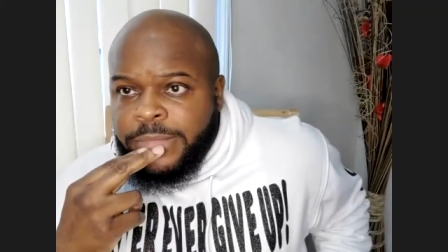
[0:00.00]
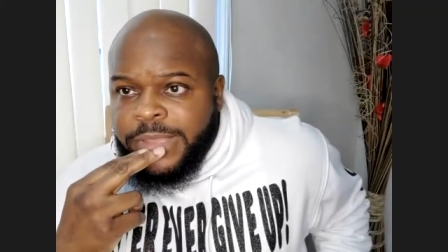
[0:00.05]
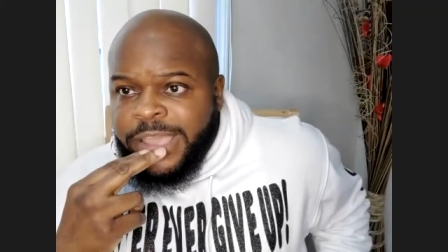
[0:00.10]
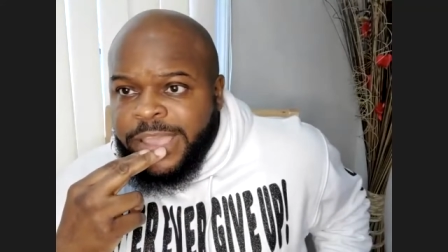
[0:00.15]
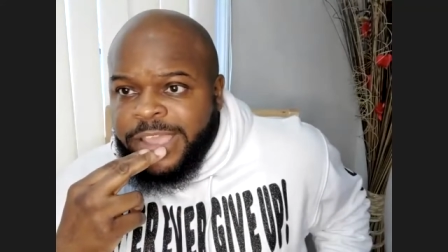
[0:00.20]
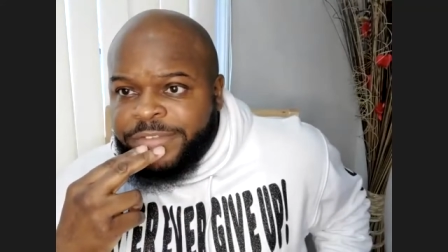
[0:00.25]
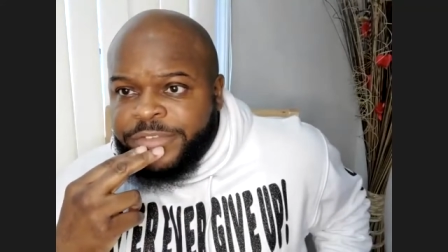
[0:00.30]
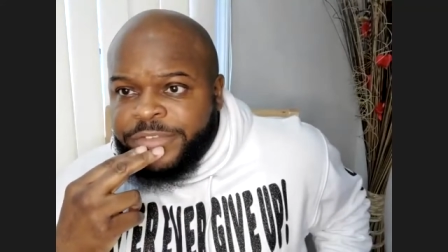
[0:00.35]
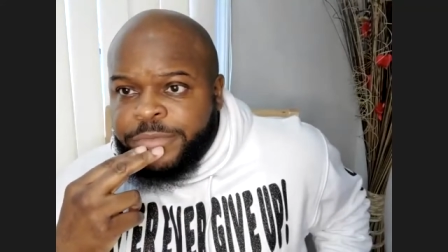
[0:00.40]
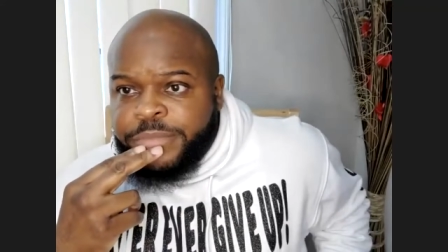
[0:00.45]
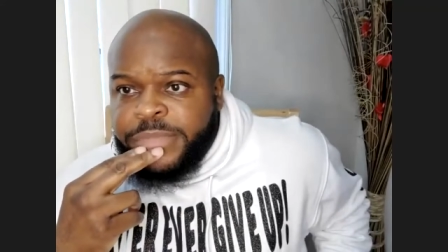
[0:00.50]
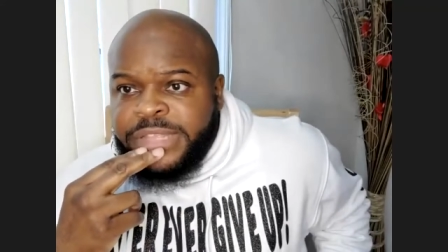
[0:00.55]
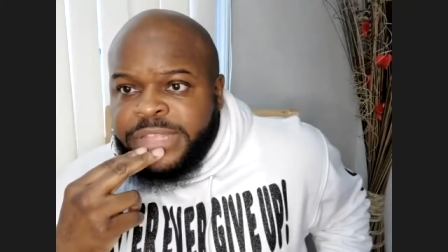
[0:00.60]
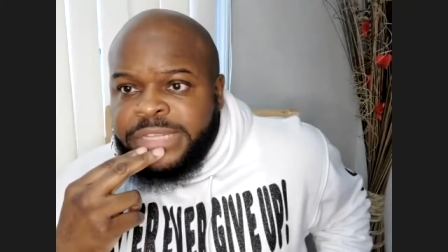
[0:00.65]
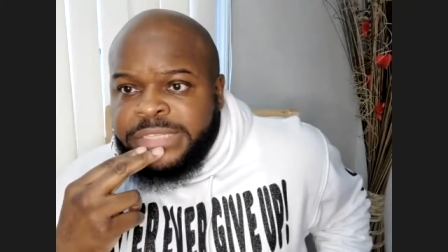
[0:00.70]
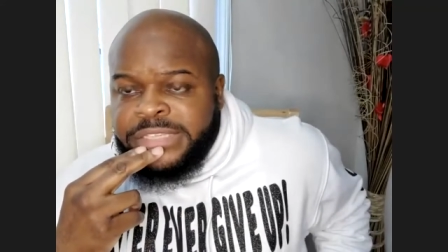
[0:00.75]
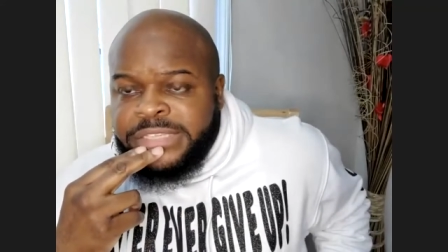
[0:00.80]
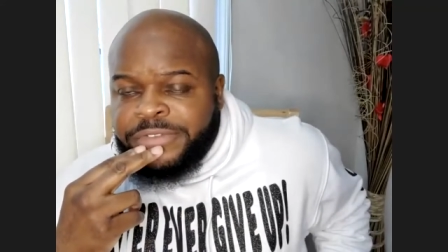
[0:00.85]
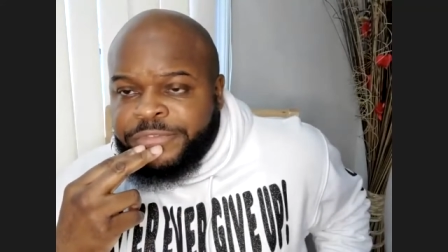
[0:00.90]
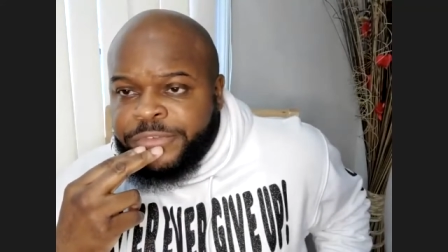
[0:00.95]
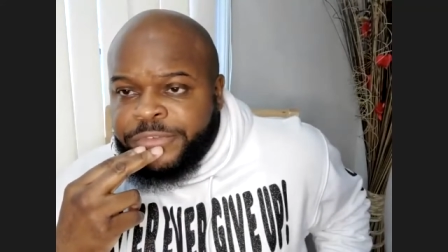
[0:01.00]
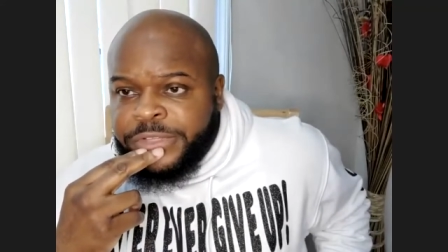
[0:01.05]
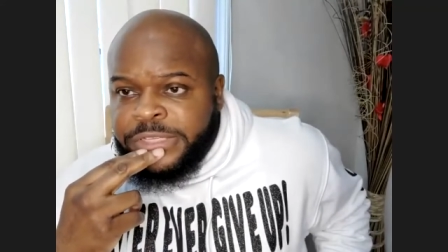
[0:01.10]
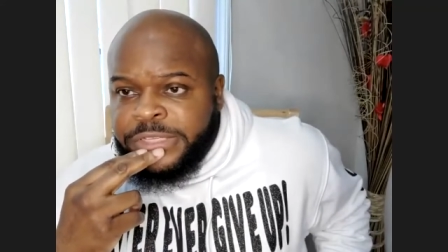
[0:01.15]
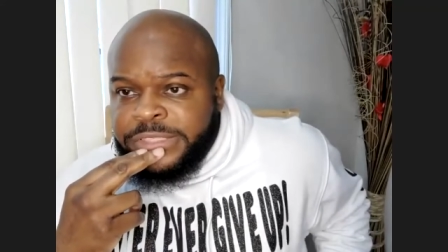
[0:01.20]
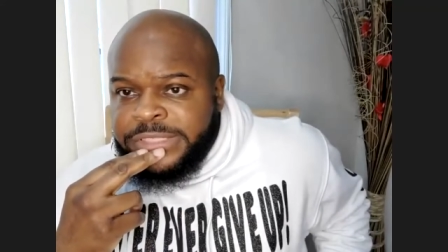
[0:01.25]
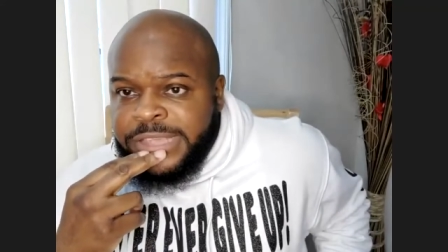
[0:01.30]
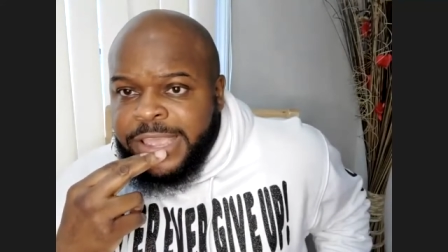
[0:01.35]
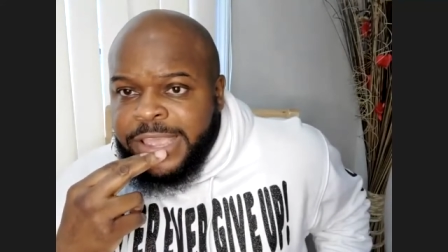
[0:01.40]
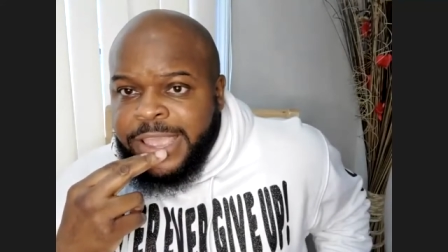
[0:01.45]
after many different
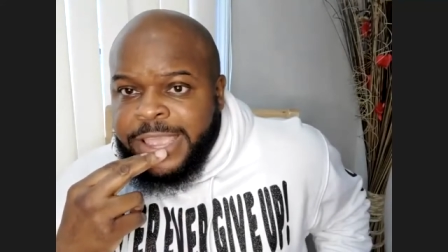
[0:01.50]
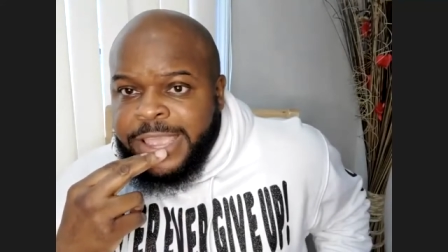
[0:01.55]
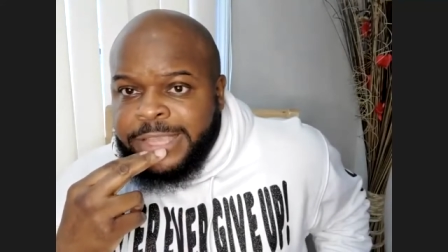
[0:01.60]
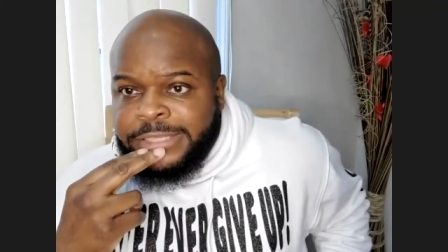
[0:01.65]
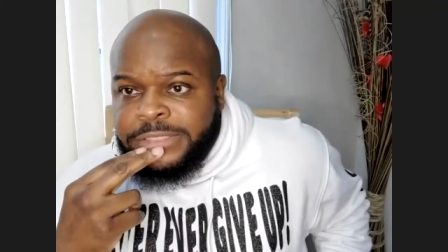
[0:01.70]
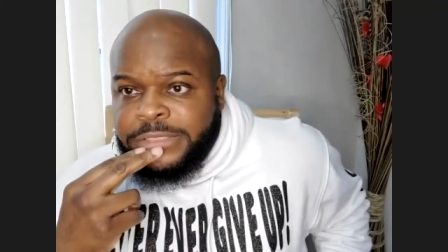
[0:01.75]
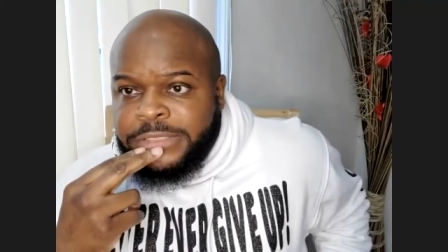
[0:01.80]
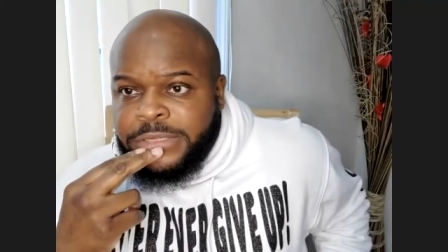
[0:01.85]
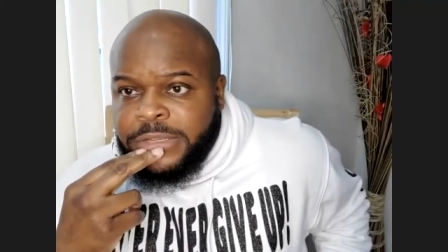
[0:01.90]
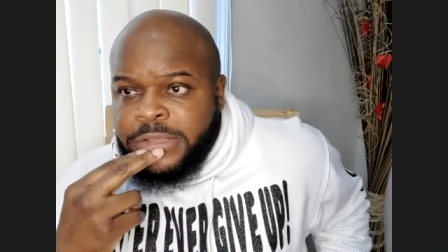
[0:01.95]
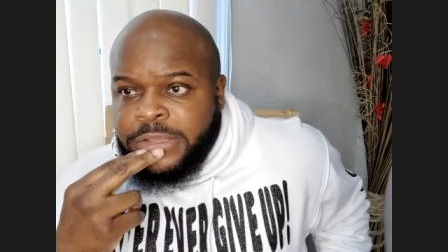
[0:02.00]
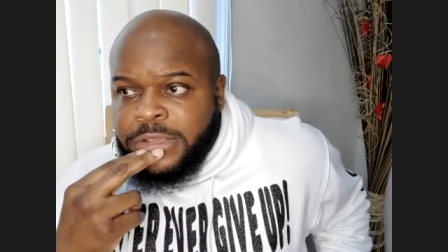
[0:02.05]
attacks,